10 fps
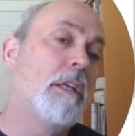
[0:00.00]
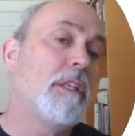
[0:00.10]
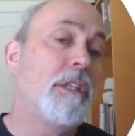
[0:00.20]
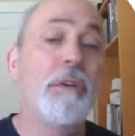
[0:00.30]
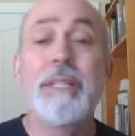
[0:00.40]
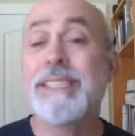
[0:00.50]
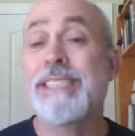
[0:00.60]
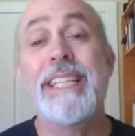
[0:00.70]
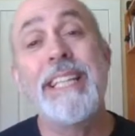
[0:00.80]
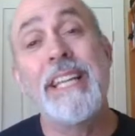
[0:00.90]
you can
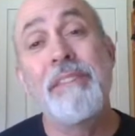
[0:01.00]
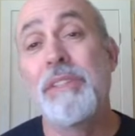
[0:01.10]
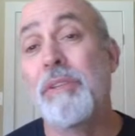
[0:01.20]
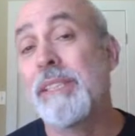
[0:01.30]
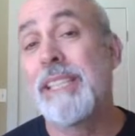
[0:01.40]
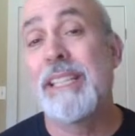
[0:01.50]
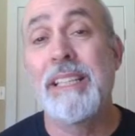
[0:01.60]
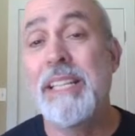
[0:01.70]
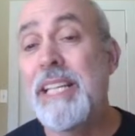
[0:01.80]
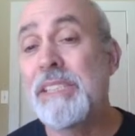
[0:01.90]
see that inventory is at
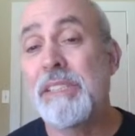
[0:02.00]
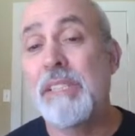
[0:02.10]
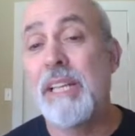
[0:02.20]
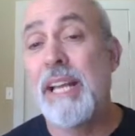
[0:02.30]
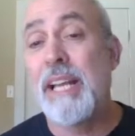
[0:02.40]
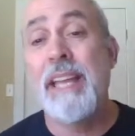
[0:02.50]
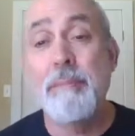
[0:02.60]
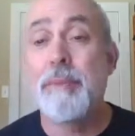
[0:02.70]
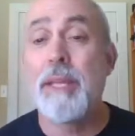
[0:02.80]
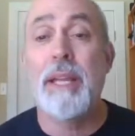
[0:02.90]
least
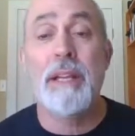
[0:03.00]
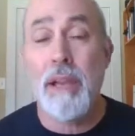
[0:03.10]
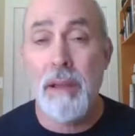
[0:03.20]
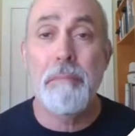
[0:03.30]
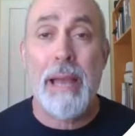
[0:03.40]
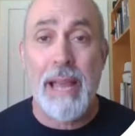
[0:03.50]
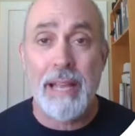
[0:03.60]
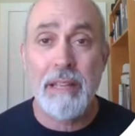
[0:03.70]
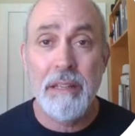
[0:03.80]
attempting a comeback.